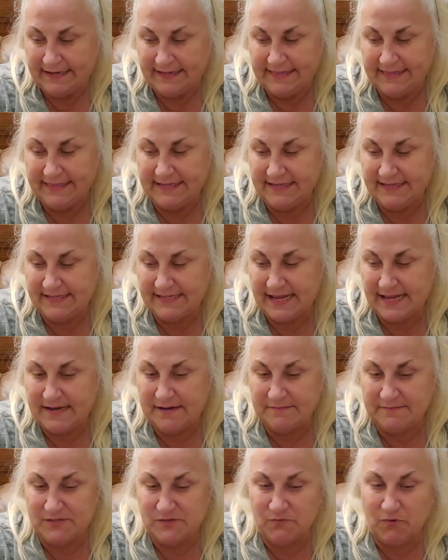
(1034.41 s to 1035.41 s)
these
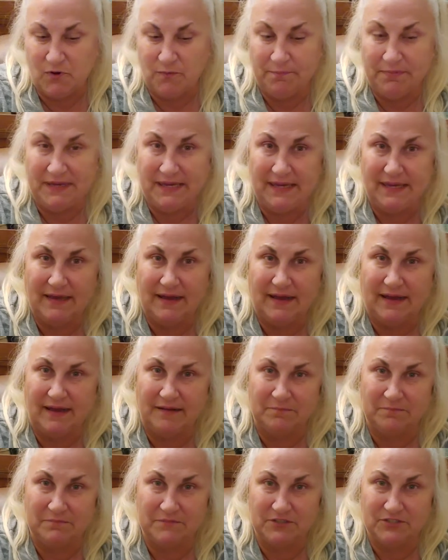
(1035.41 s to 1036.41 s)
items won't be
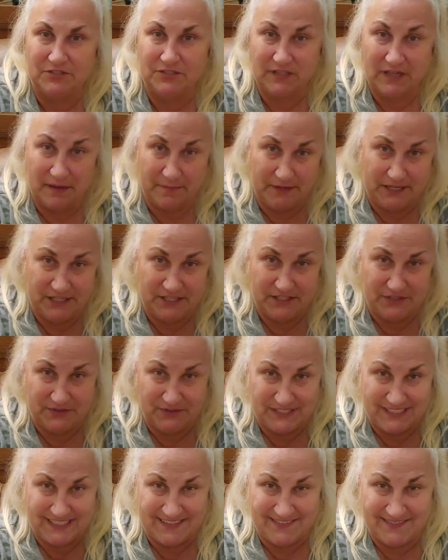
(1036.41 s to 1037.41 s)
coming to you
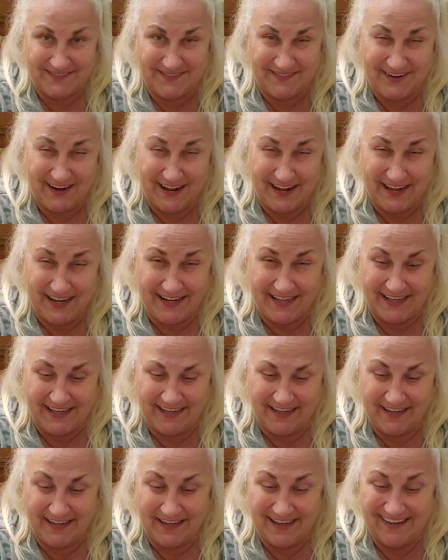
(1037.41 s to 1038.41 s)
until
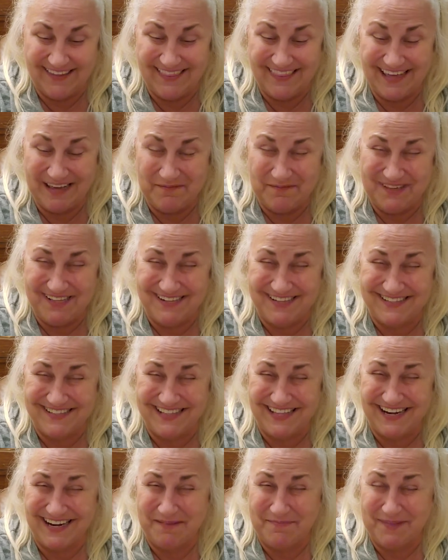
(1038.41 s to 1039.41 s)
Friday, that means
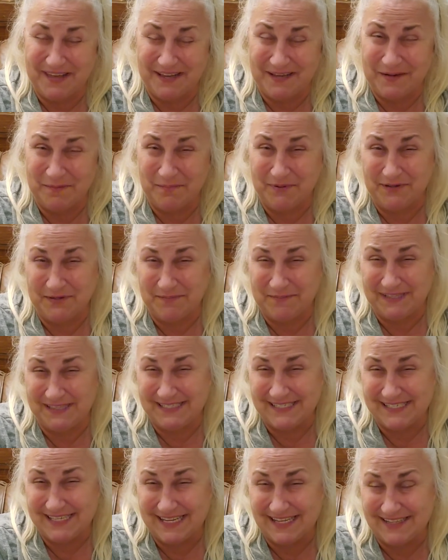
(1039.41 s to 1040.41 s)
that I'm not going to put them in the
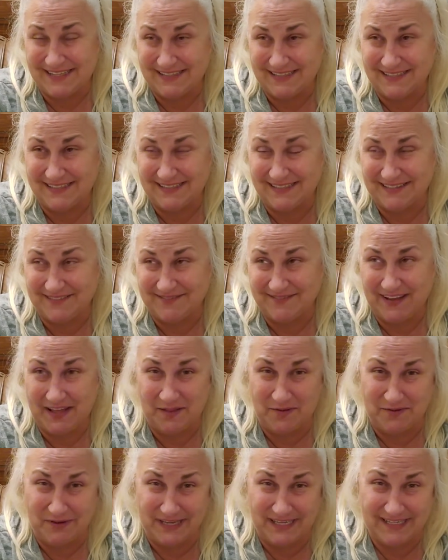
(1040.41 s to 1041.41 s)
sale until the
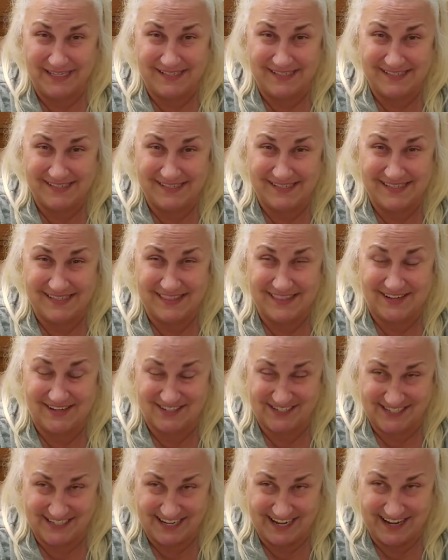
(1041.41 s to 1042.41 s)
following
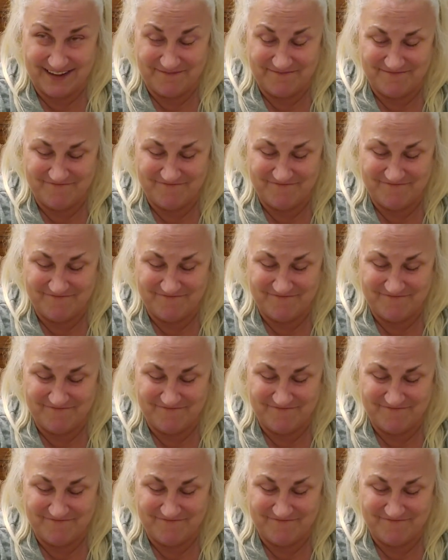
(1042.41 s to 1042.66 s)
Thursday.